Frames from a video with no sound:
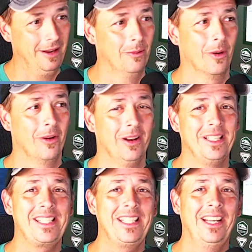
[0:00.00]
we're going to
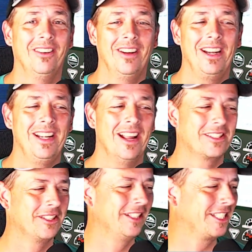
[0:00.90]
see it right now.
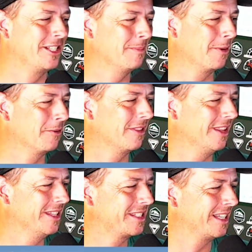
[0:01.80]
So let's jump over to
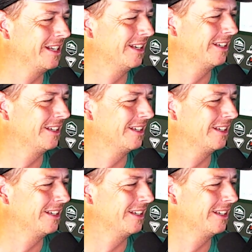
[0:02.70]
this and uh,